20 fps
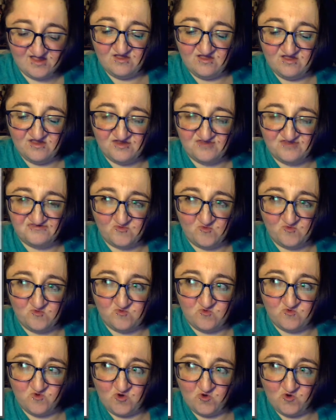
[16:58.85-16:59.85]
It is
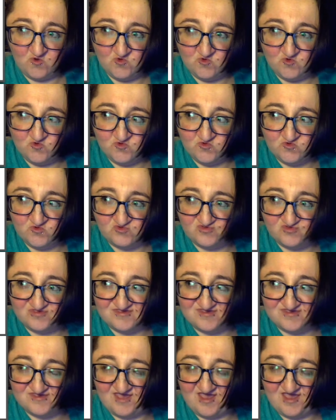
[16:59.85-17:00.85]

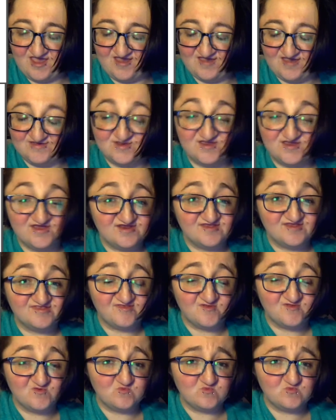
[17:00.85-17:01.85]
rose, and it is
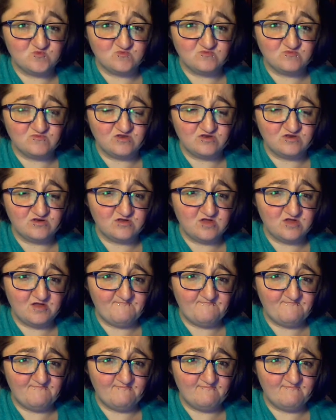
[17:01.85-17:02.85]
in
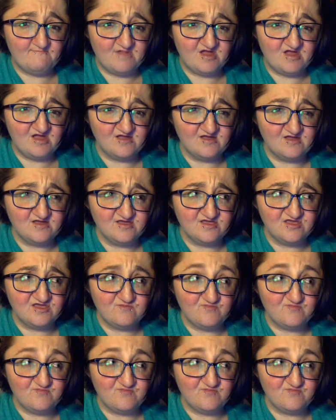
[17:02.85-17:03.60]
my